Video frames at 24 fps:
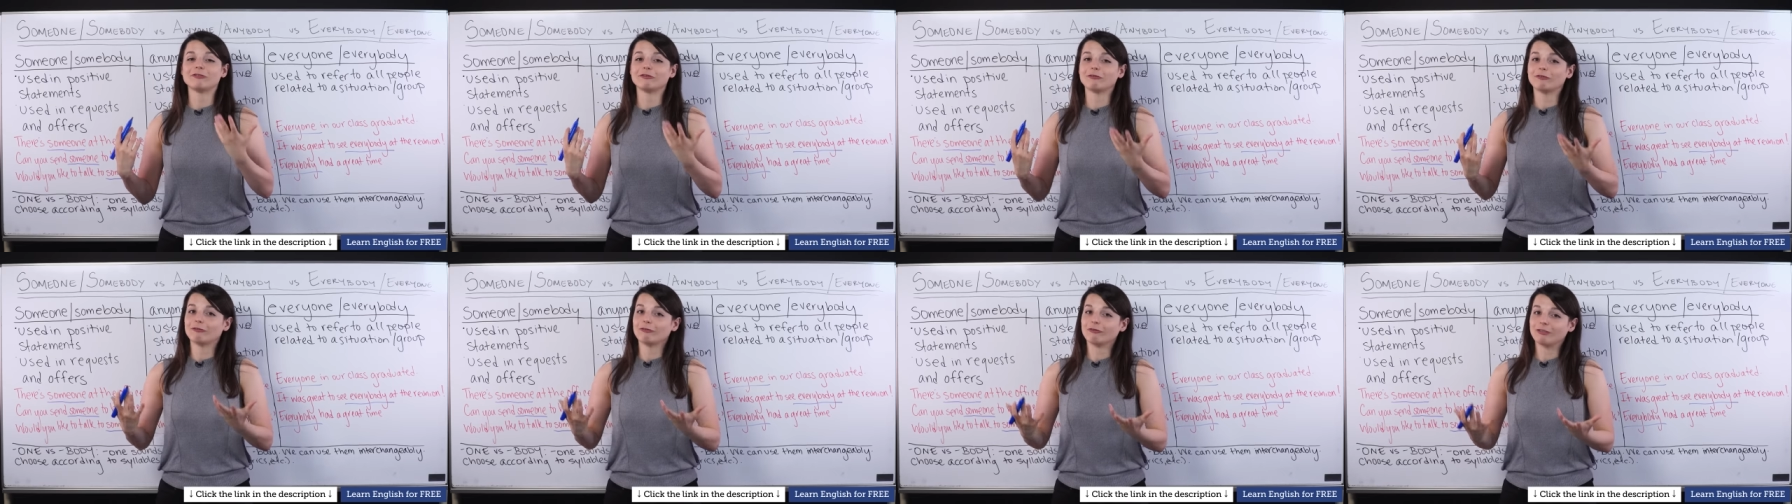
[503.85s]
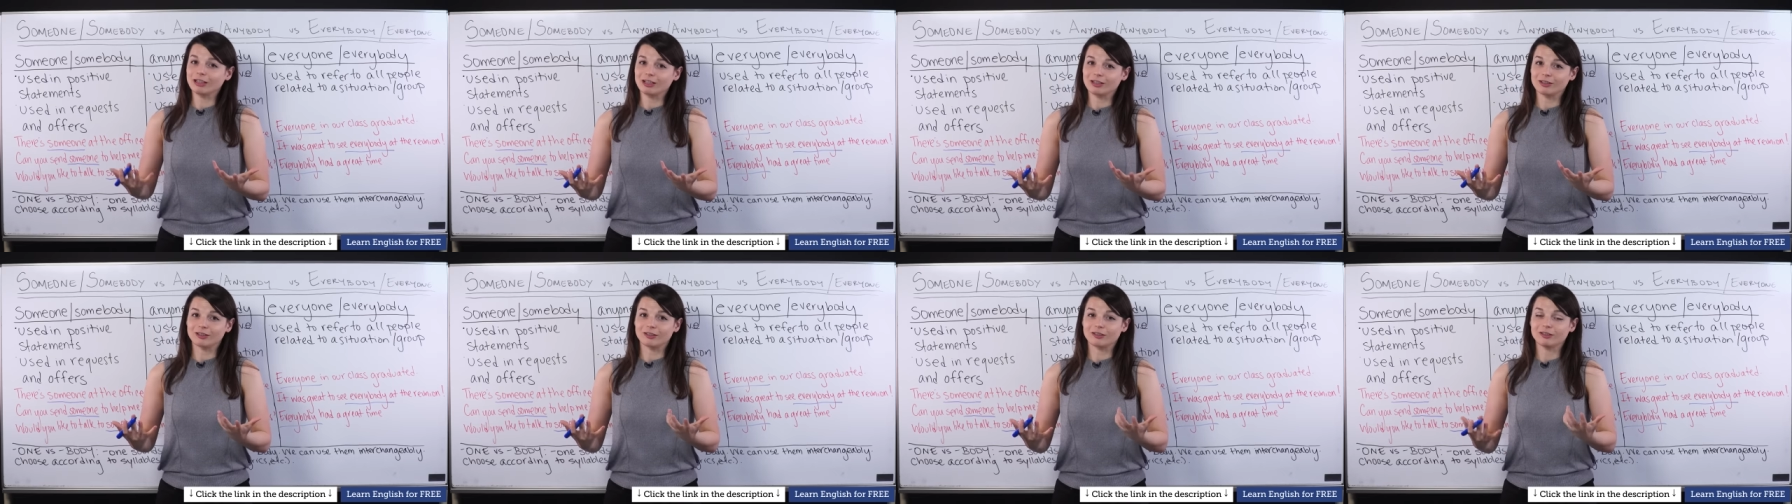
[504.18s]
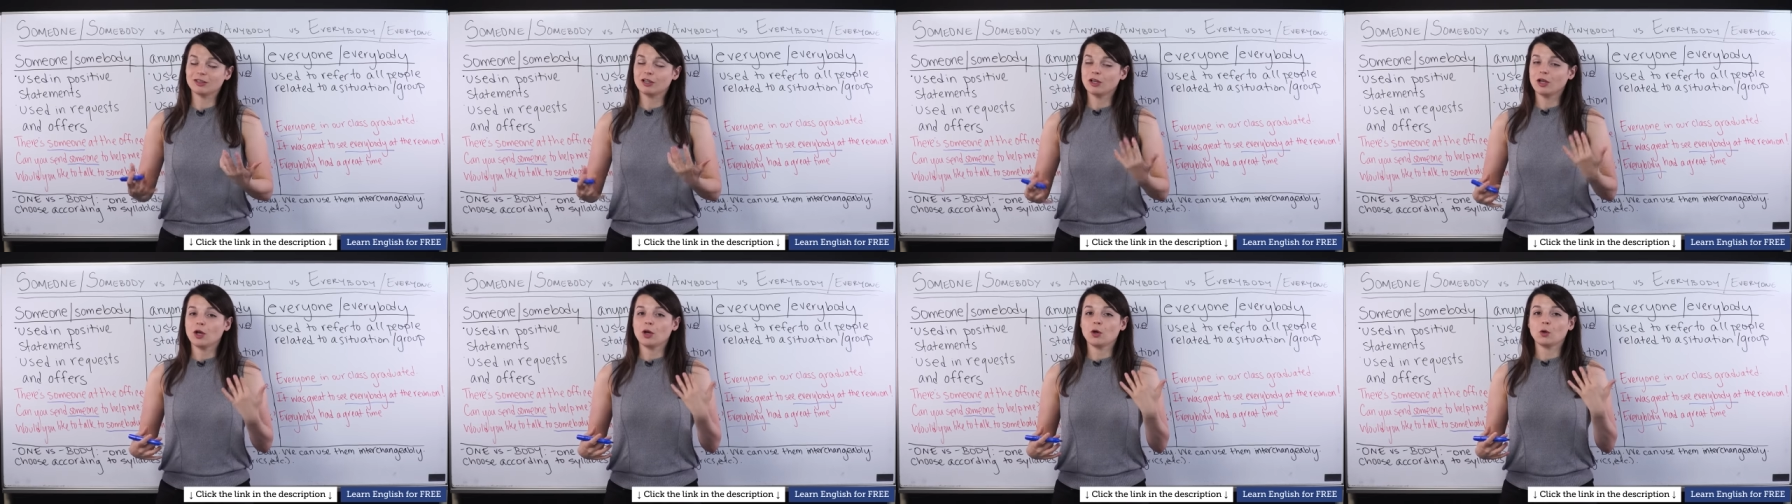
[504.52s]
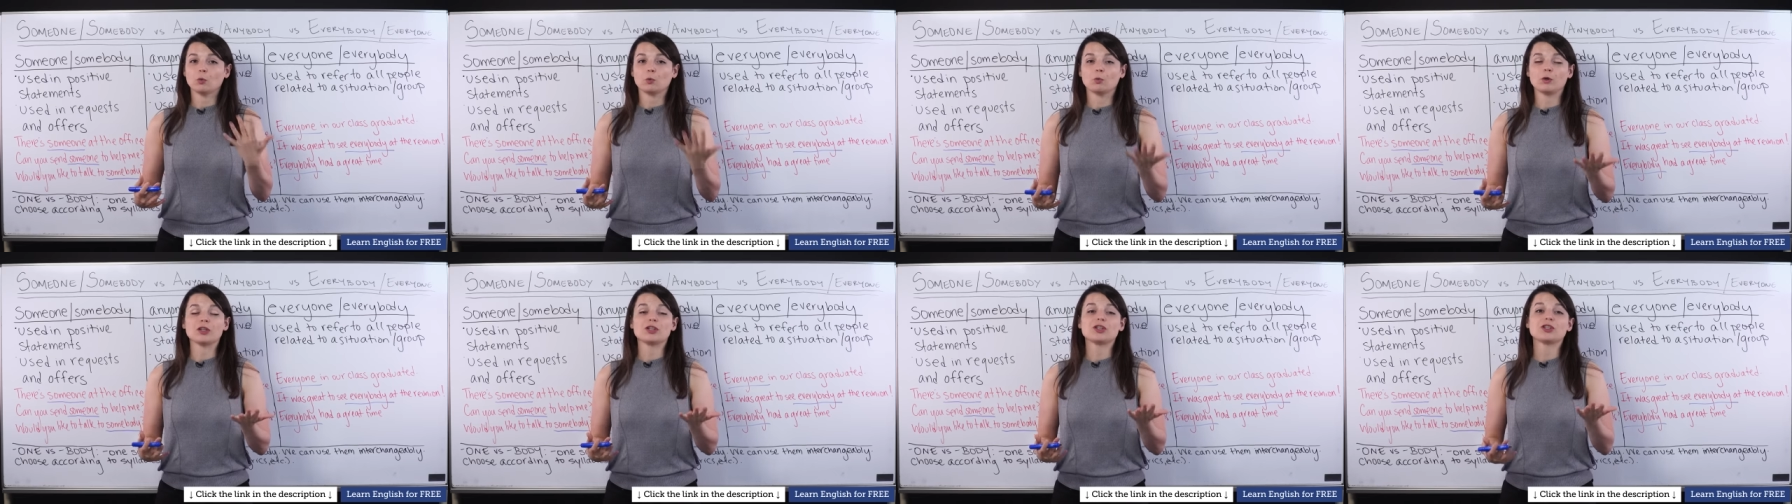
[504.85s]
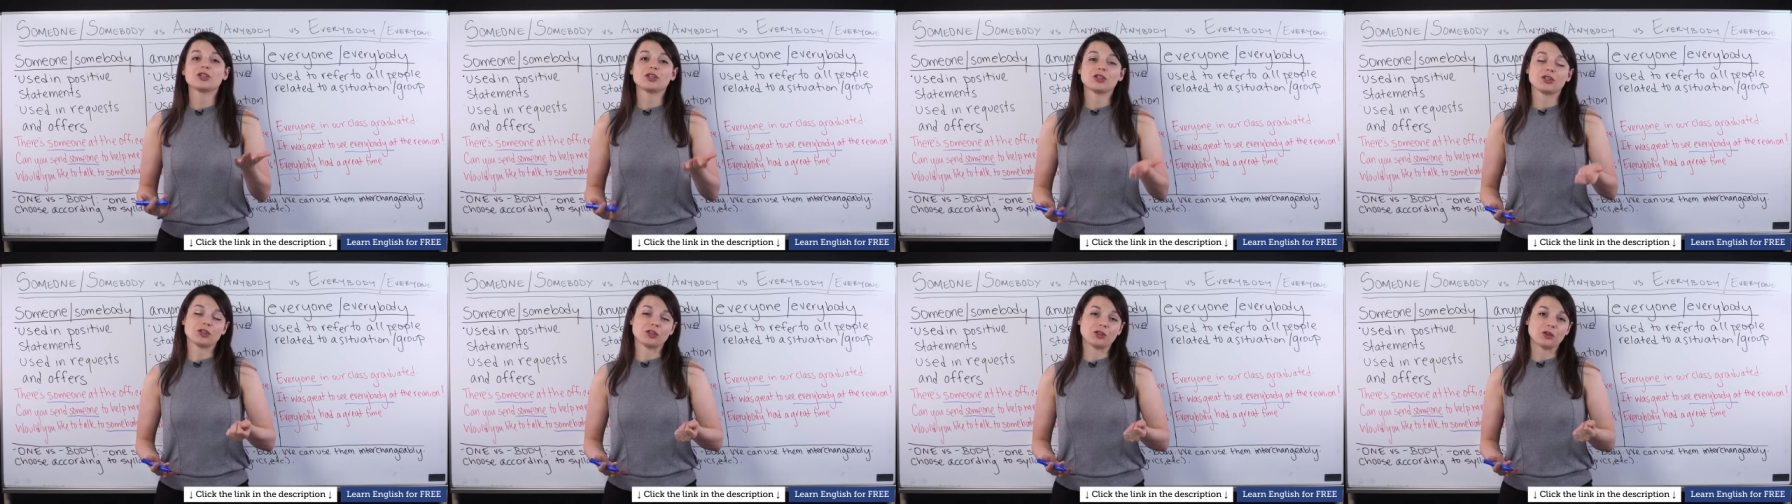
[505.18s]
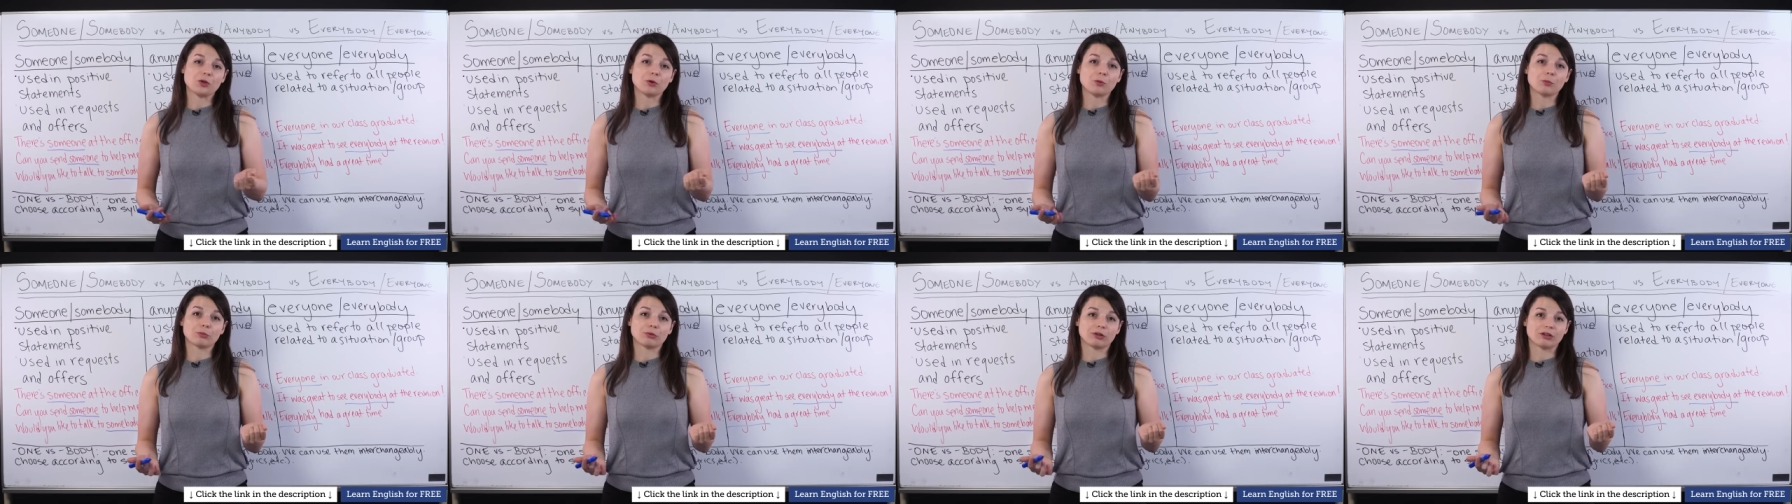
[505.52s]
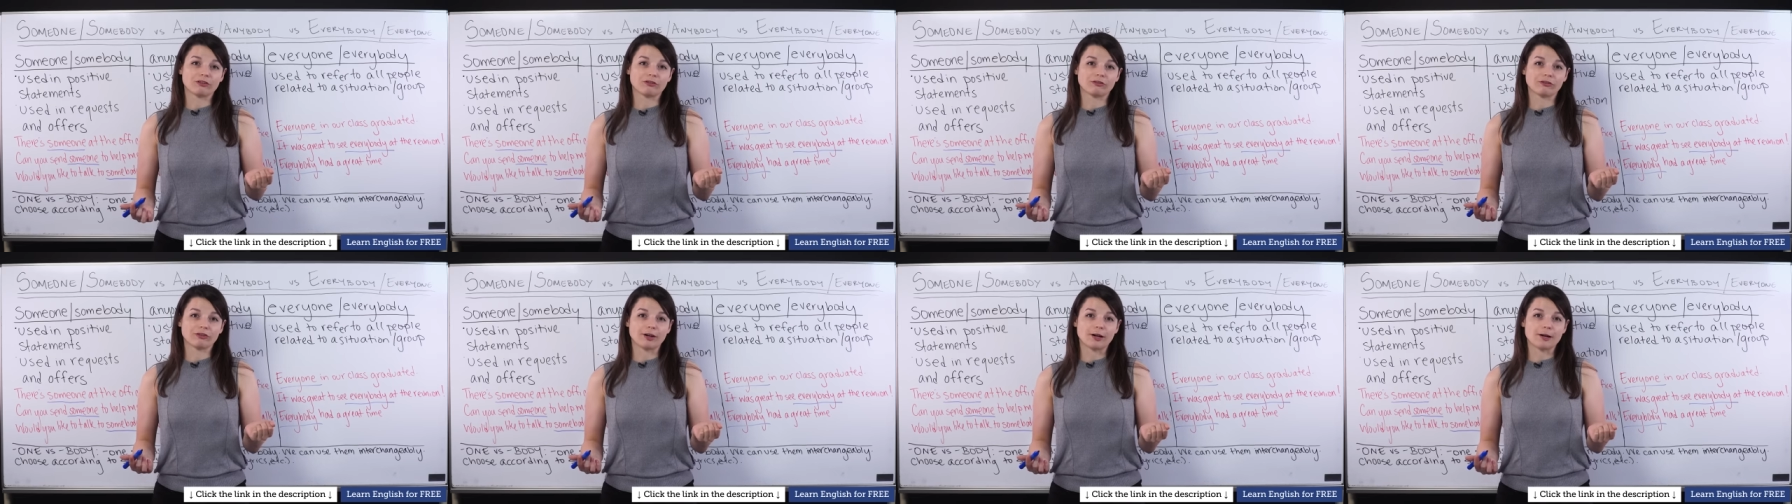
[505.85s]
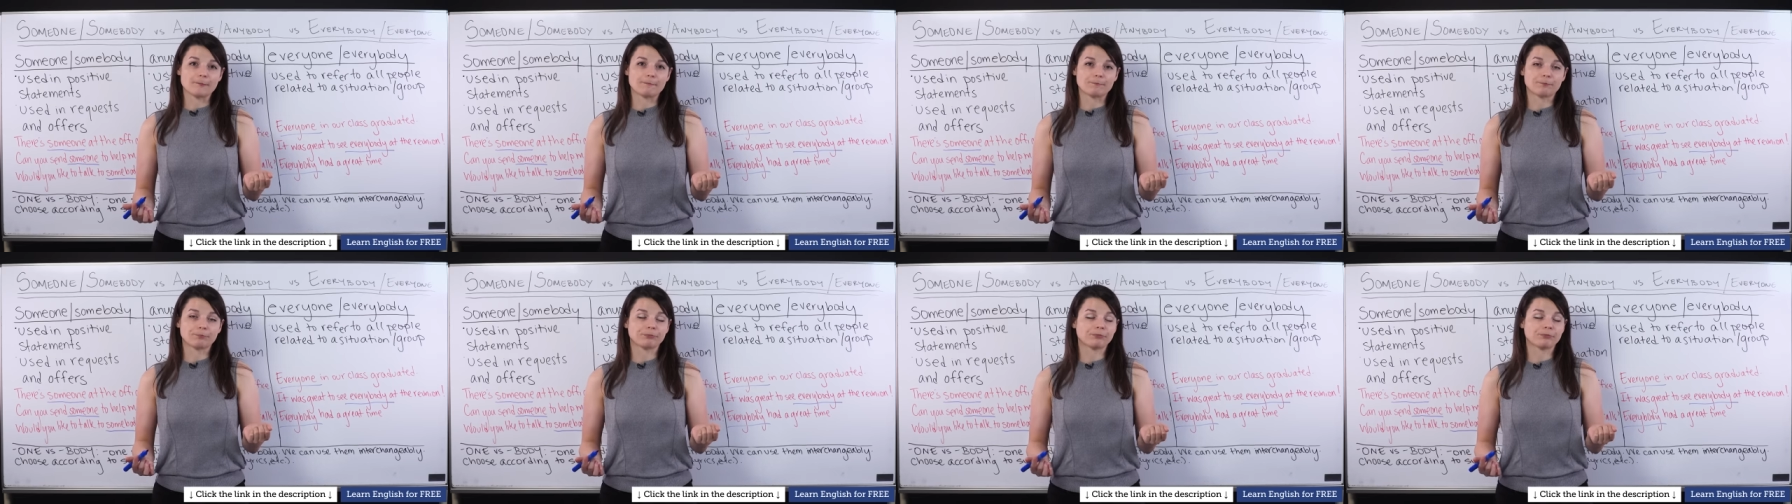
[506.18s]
of feel which you prefer.